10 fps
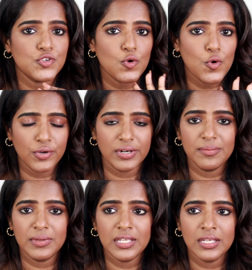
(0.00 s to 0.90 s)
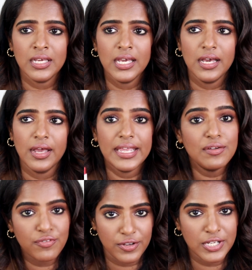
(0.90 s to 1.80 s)
so creamy
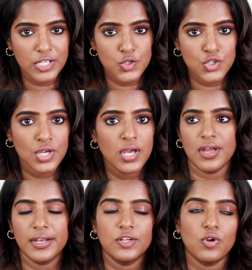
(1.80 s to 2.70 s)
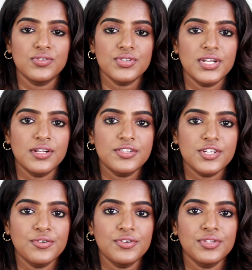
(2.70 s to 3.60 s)
in finish, and it also settles
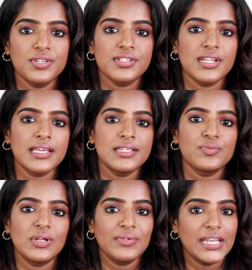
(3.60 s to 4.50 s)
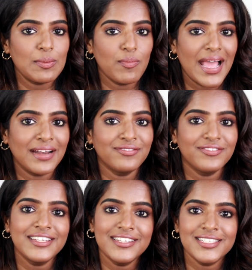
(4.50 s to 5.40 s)
down to this nice velvety matte
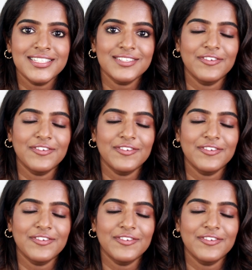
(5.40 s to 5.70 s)
finish.